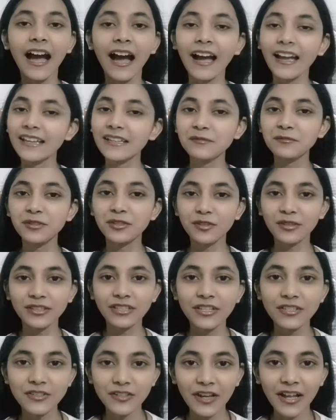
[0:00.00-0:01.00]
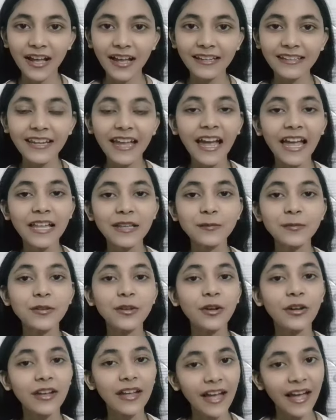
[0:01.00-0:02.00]
I am Shweta Chauhan. I'll be
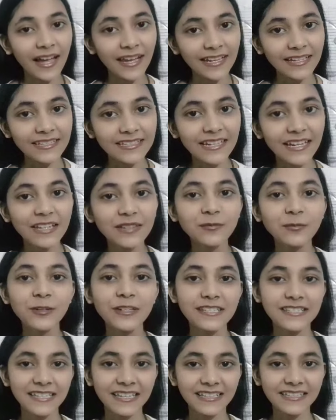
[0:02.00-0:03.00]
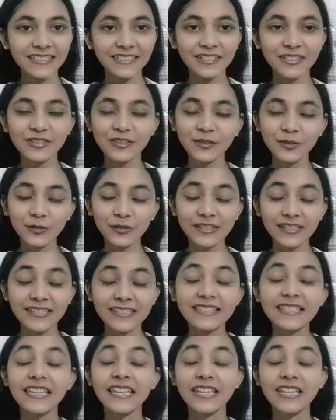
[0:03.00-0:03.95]
your guide and presenter through this